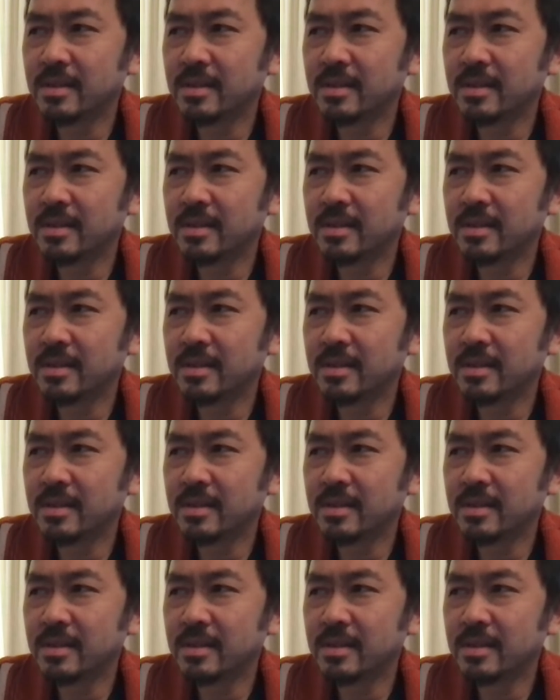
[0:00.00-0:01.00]
we're just not
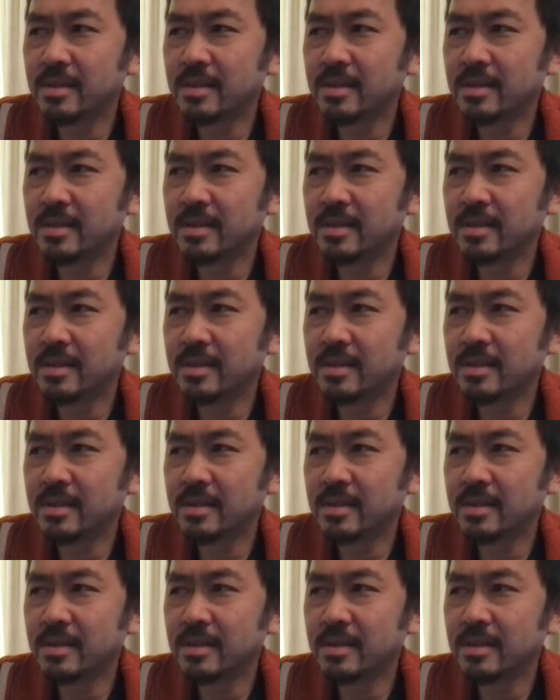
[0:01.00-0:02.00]
that friendly. I don't know
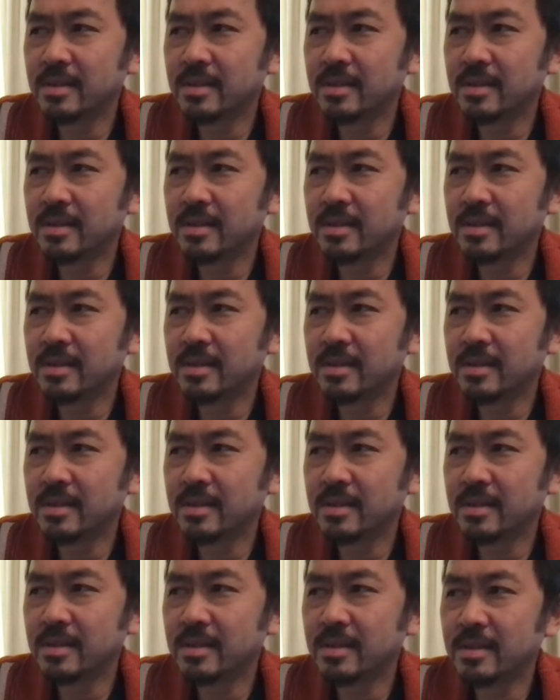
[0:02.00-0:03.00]
why.
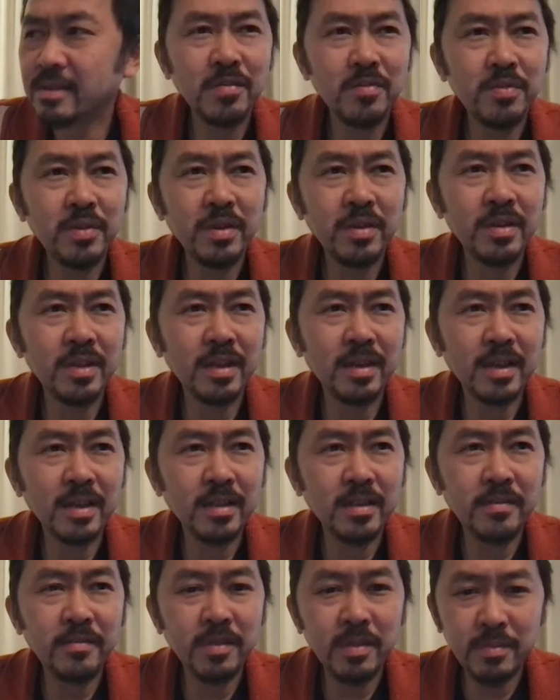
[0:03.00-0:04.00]
So it's so weird. Like, I
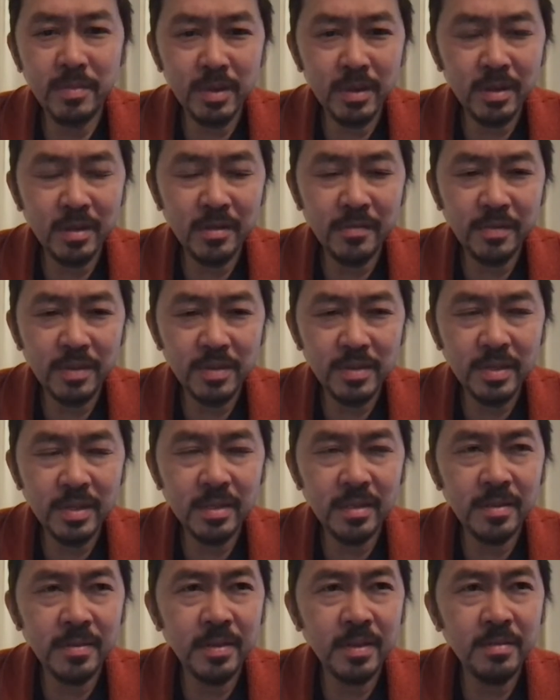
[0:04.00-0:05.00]
live in the middle of
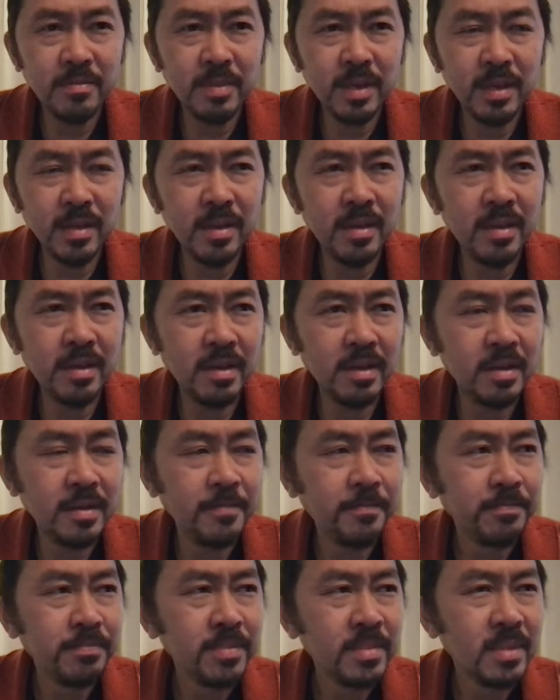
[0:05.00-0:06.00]
Houston in Bel Air
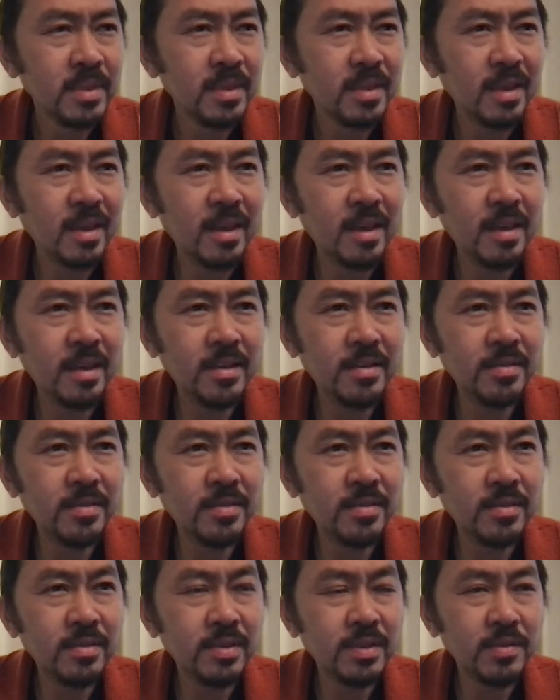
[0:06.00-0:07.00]

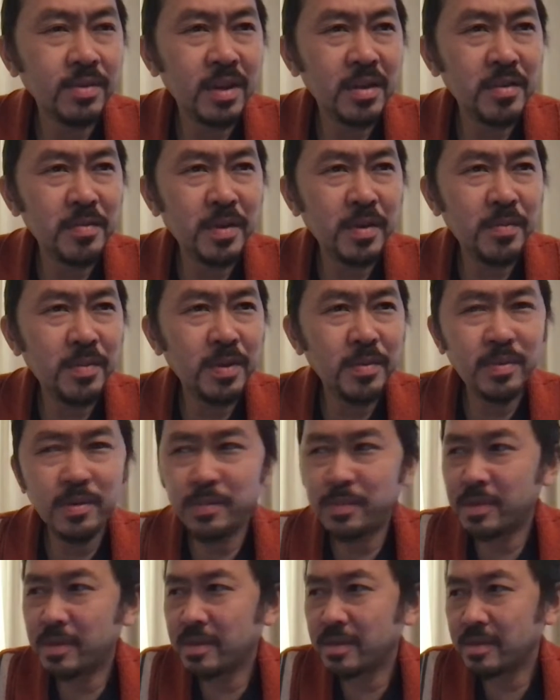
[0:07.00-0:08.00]
and surrounded by people,
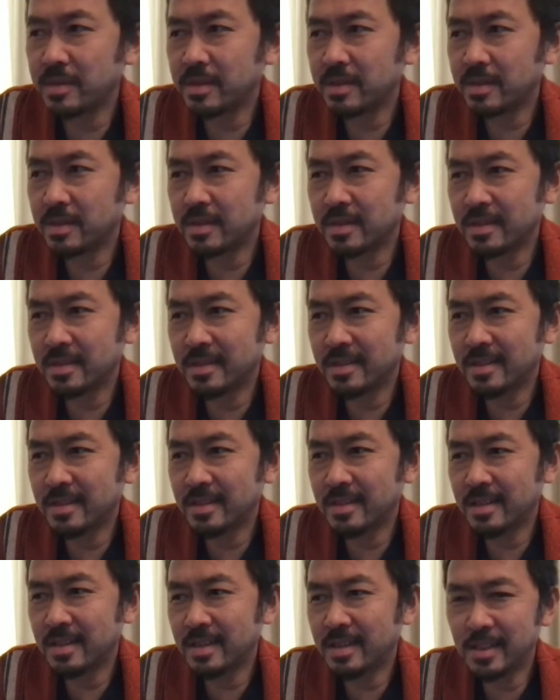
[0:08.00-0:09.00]
but
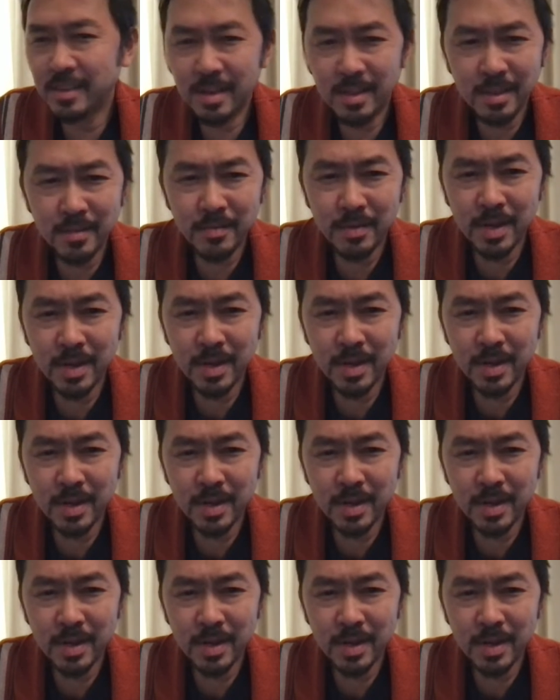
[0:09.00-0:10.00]
it's not like when I was a
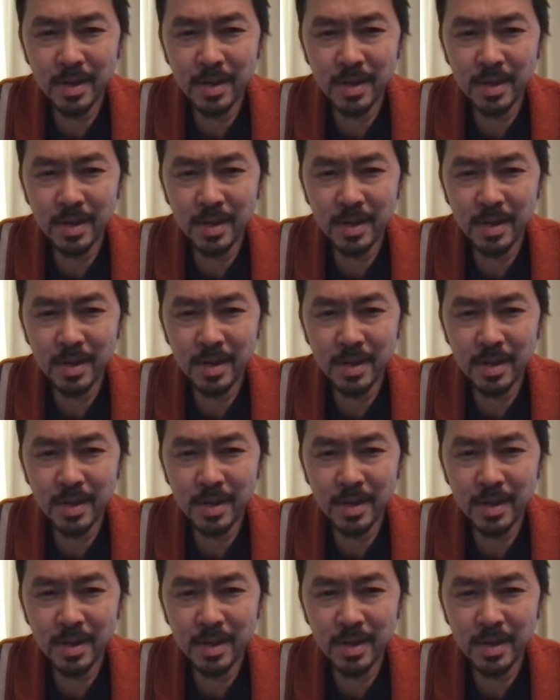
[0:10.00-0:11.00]
little kid, you know?
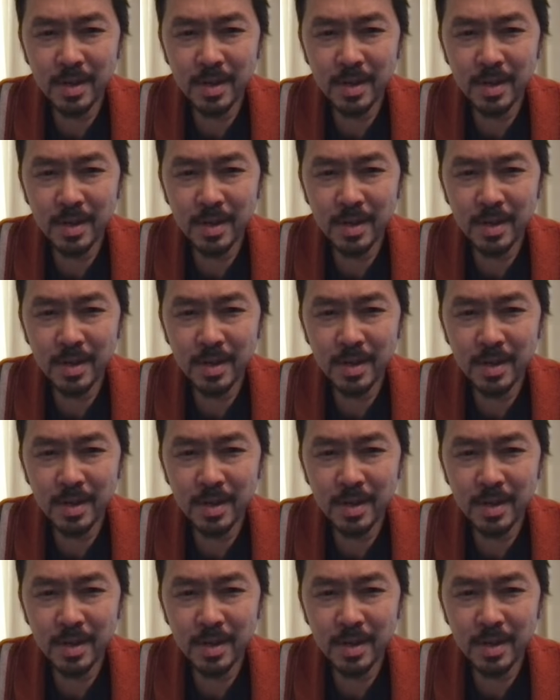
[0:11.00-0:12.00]
Like, you
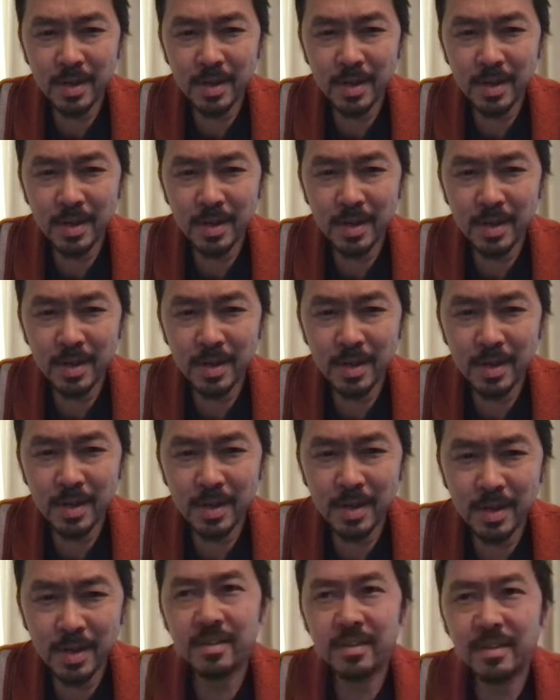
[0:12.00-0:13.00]
don't ride
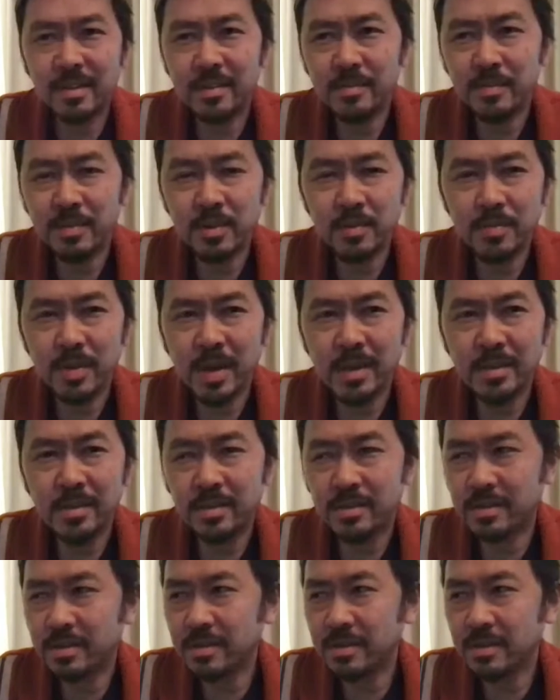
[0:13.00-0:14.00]
around on your
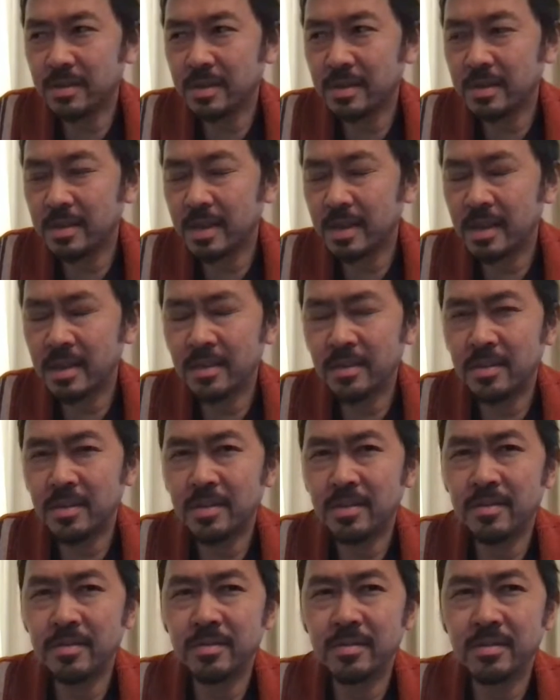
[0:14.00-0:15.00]
bicycles and you
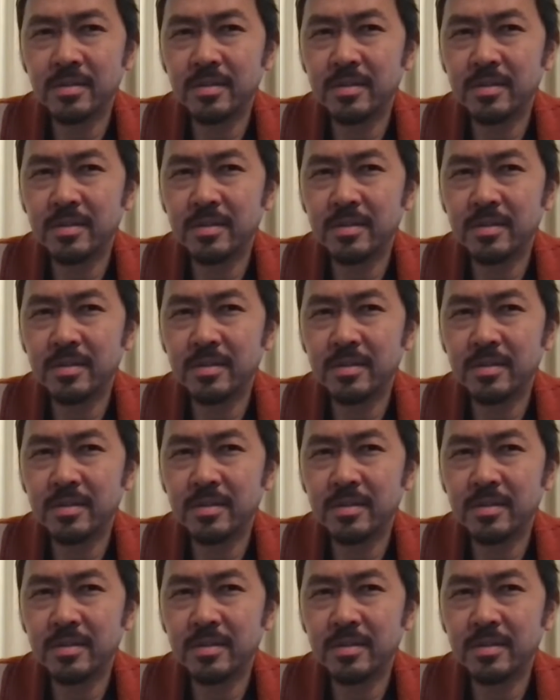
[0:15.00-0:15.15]
don't,